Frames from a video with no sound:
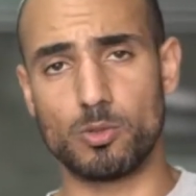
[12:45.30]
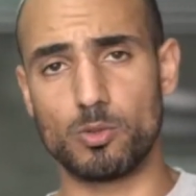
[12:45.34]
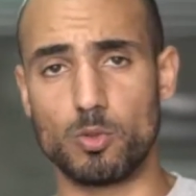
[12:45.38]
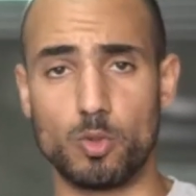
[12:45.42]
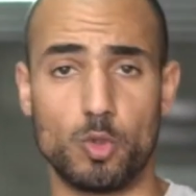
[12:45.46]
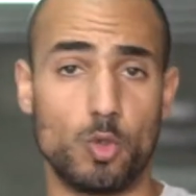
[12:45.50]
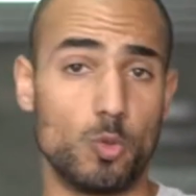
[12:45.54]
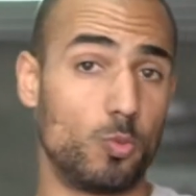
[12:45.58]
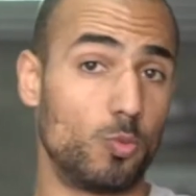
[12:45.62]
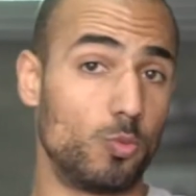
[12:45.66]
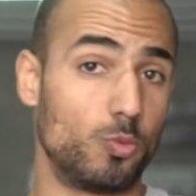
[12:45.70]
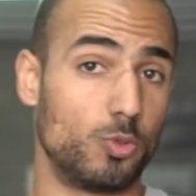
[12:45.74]

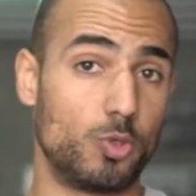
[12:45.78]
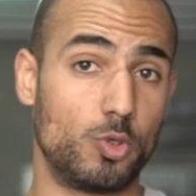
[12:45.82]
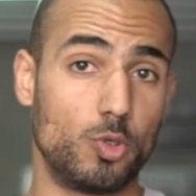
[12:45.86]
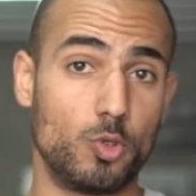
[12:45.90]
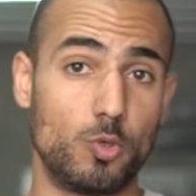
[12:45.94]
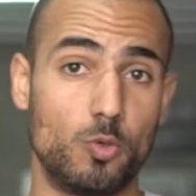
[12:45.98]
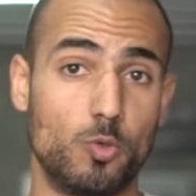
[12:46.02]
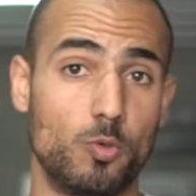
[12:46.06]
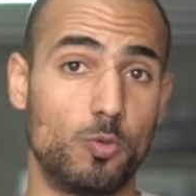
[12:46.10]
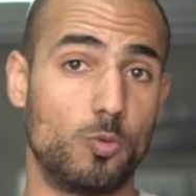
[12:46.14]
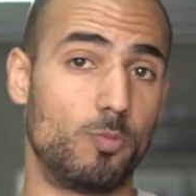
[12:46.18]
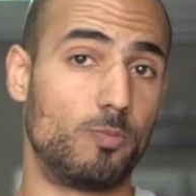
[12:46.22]

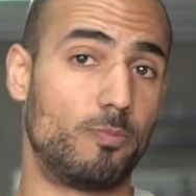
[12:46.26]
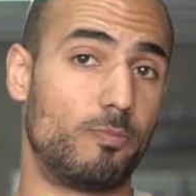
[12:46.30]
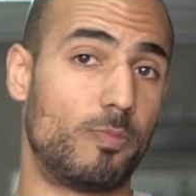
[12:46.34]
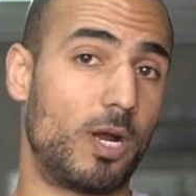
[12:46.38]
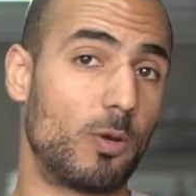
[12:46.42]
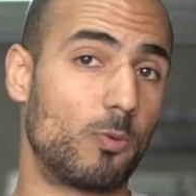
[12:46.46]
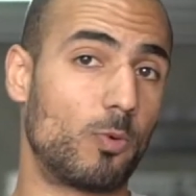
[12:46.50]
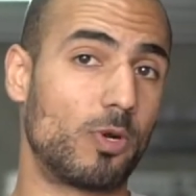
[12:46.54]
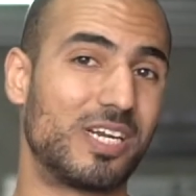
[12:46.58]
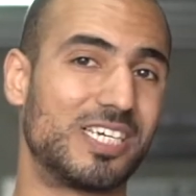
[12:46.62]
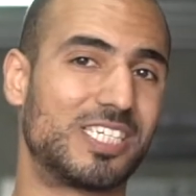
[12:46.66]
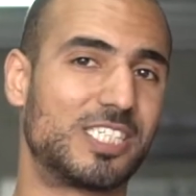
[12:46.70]
you
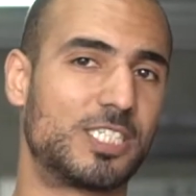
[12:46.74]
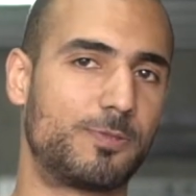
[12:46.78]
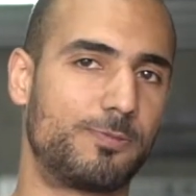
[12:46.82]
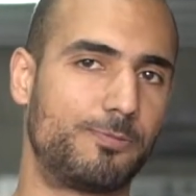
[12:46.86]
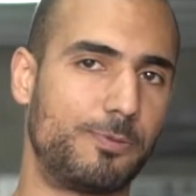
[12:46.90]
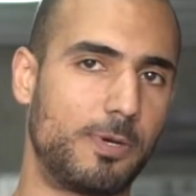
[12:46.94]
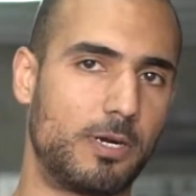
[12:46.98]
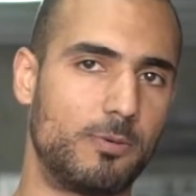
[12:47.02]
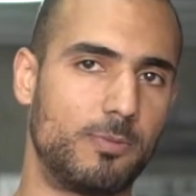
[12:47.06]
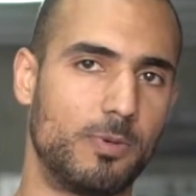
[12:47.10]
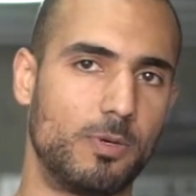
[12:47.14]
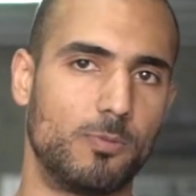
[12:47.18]
might want to
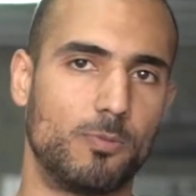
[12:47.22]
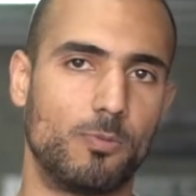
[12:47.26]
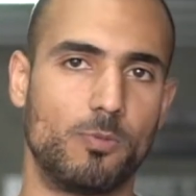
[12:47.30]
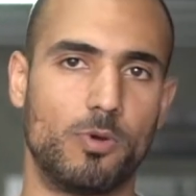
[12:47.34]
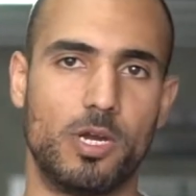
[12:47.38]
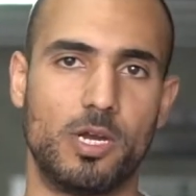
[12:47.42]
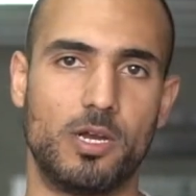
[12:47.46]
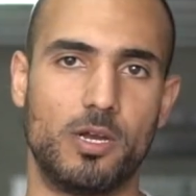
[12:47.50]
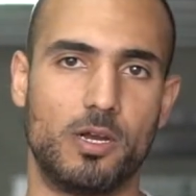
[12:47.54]
experiment